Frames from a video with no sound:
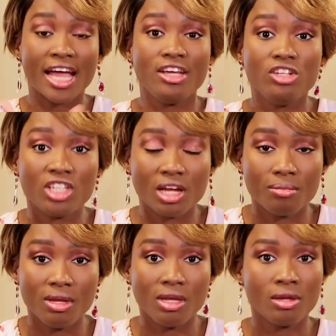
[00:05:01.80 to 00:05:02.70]
can you check
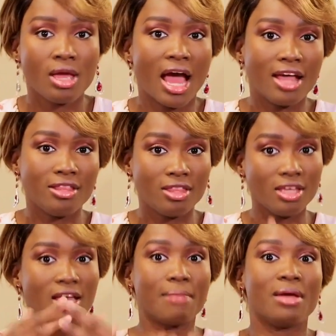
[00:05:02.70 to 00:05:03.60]
me? I
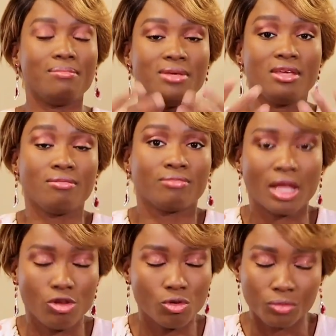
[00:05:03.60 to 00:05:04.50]
think I might be,
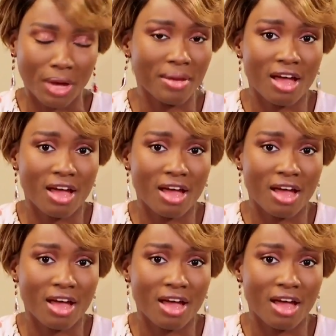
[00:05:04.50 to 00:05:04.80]
I might